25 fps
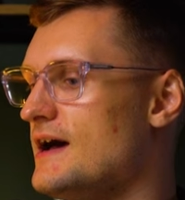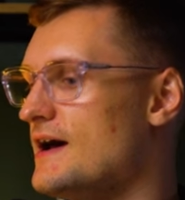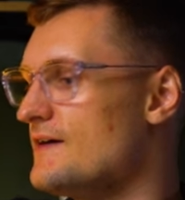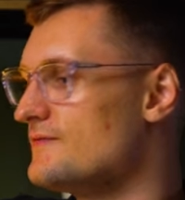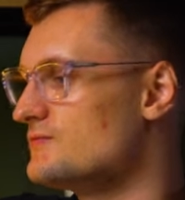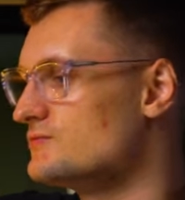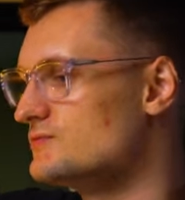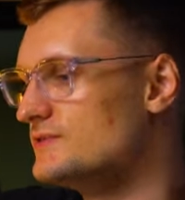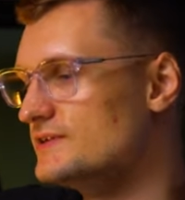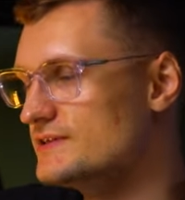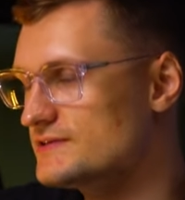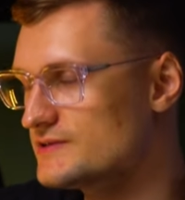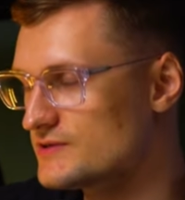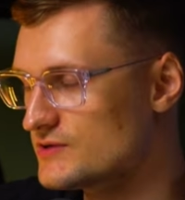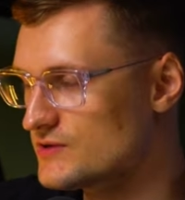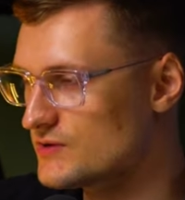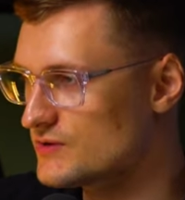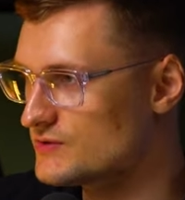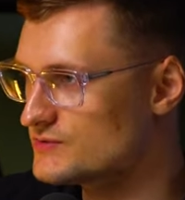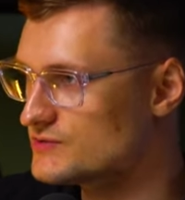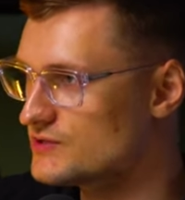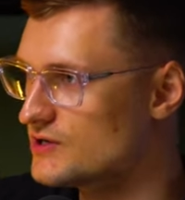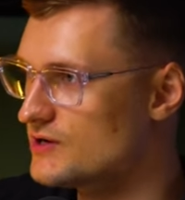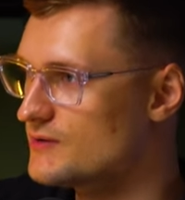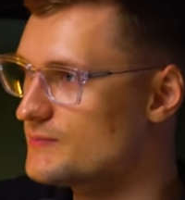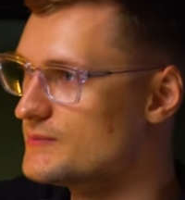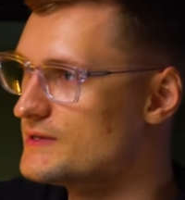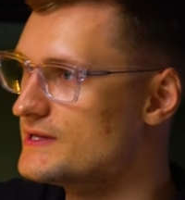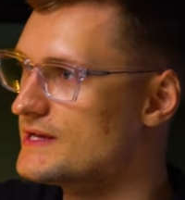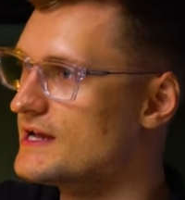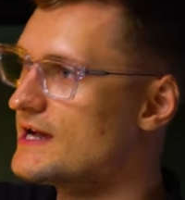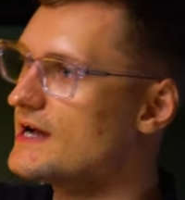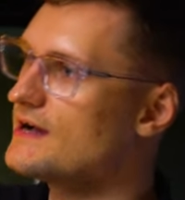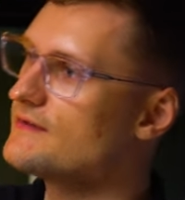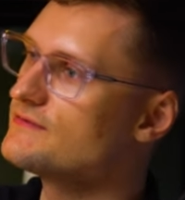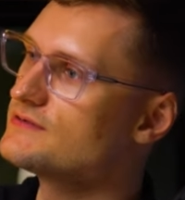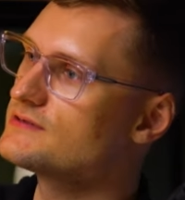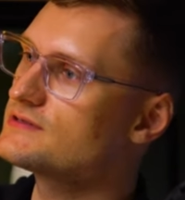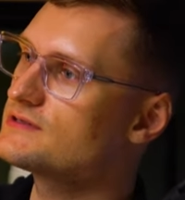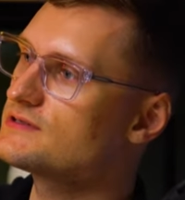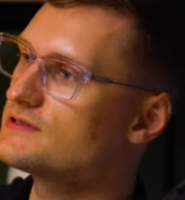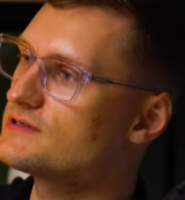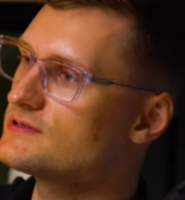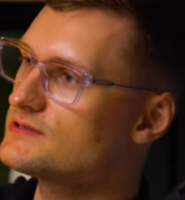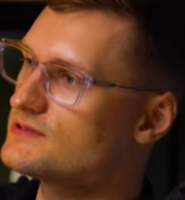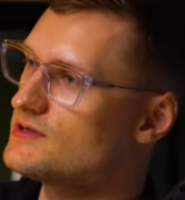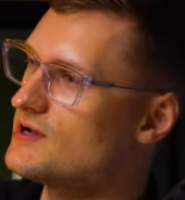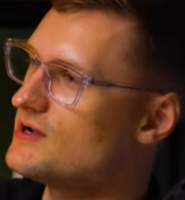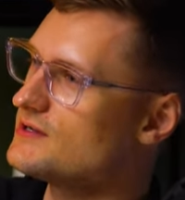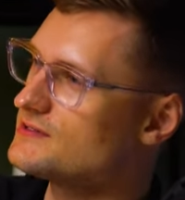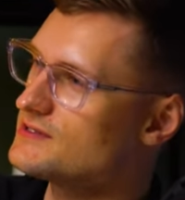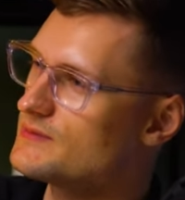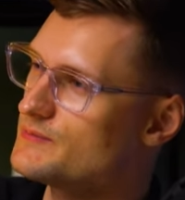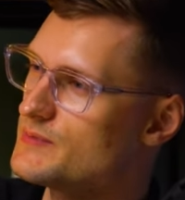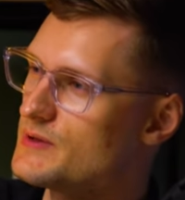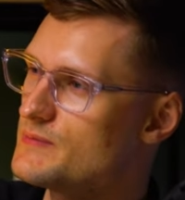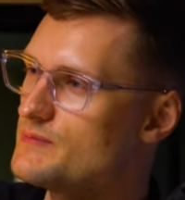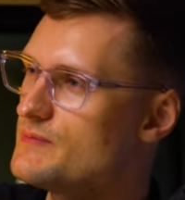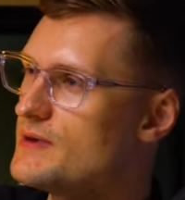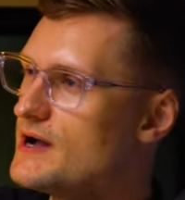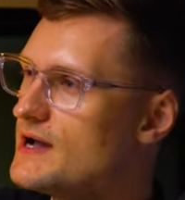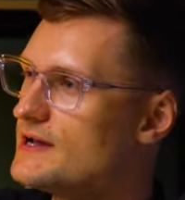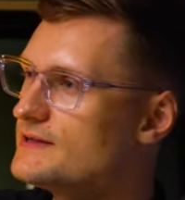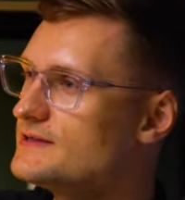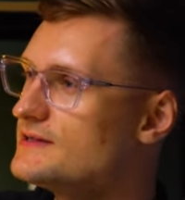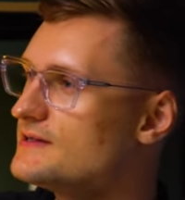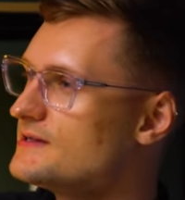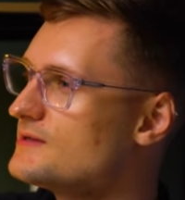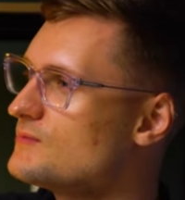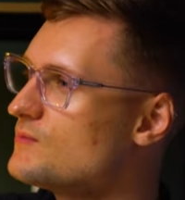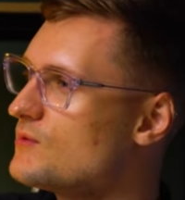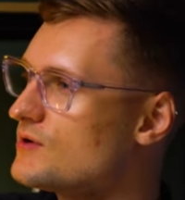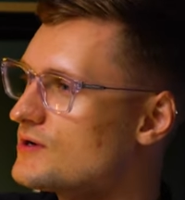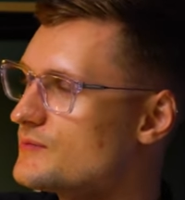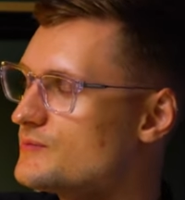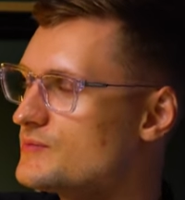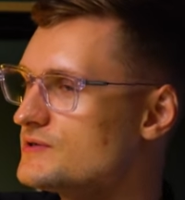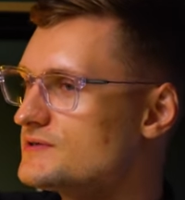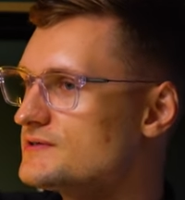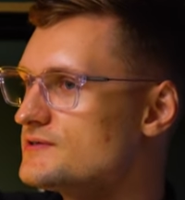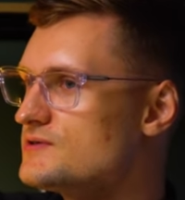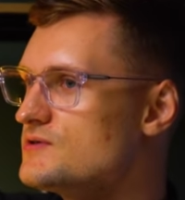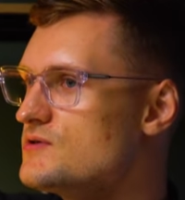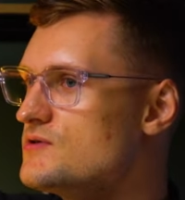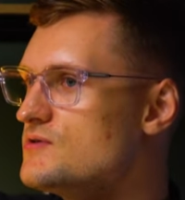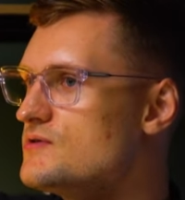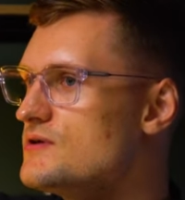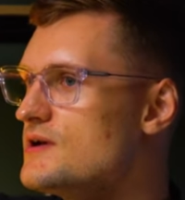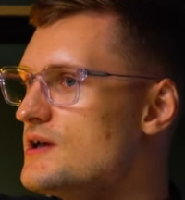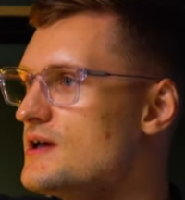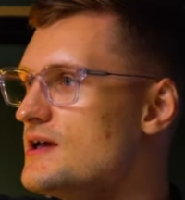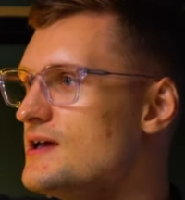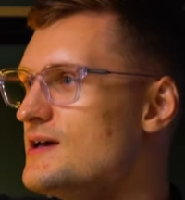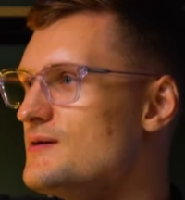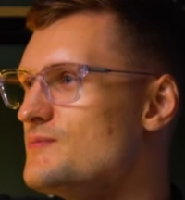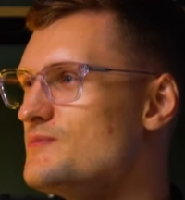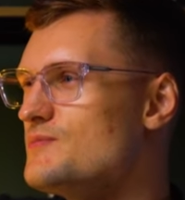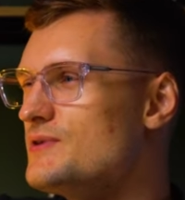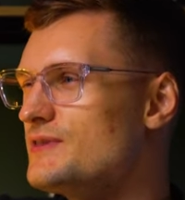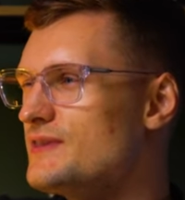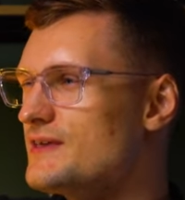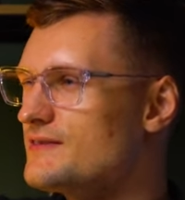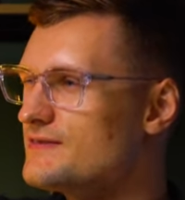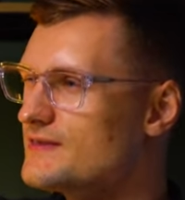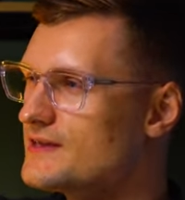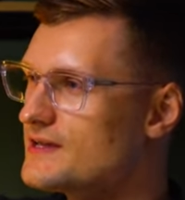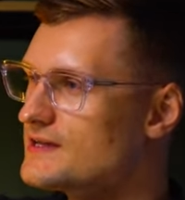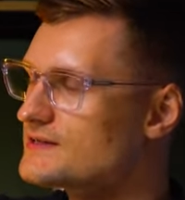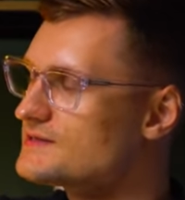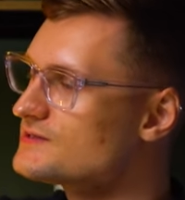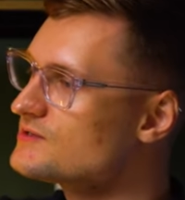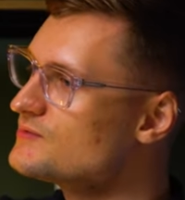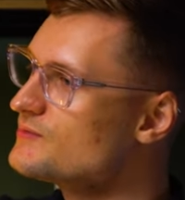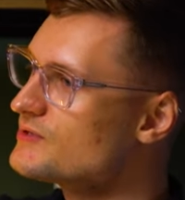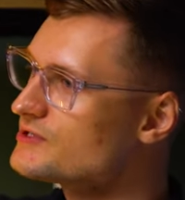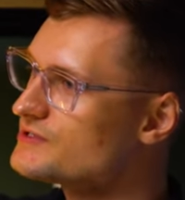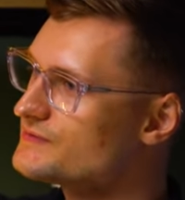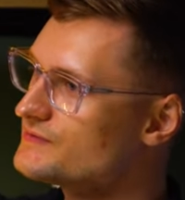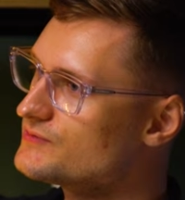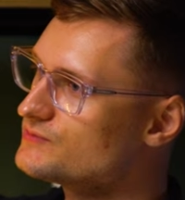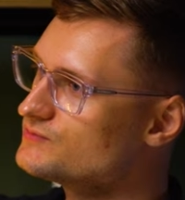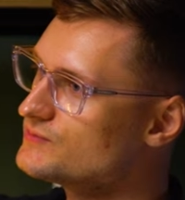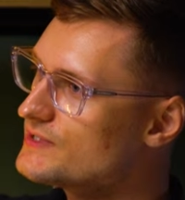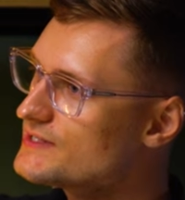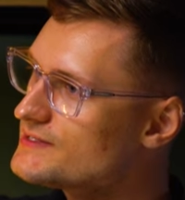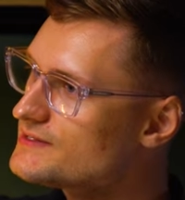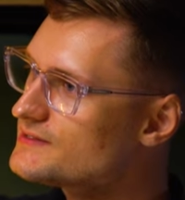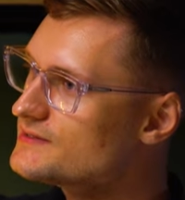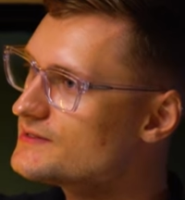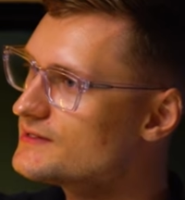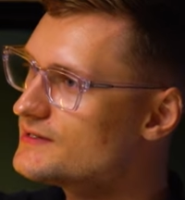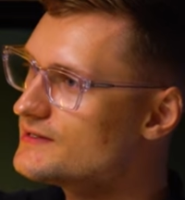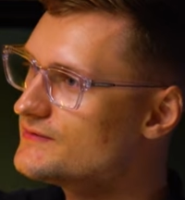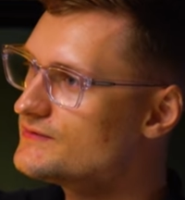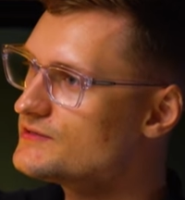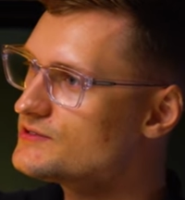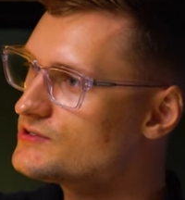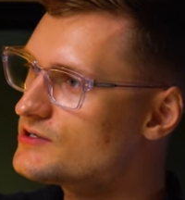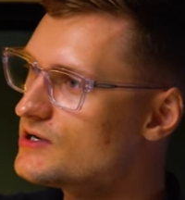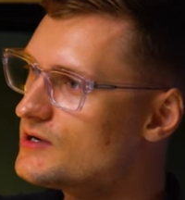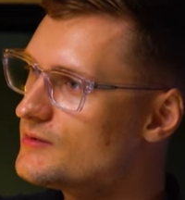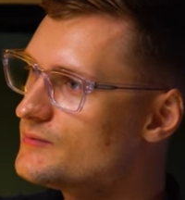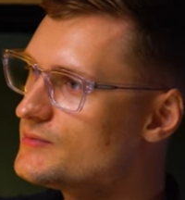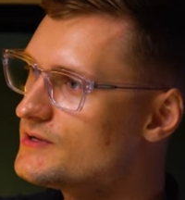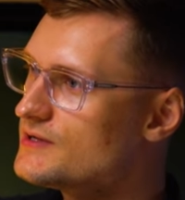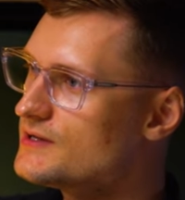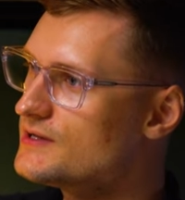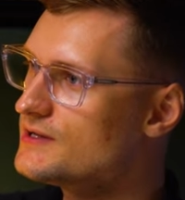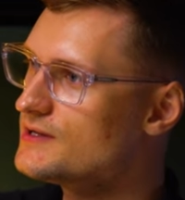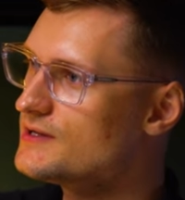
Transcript: have a really secure job and they have a startup in mind that they want to pursue, but they think it's too much of a risk to leave a job.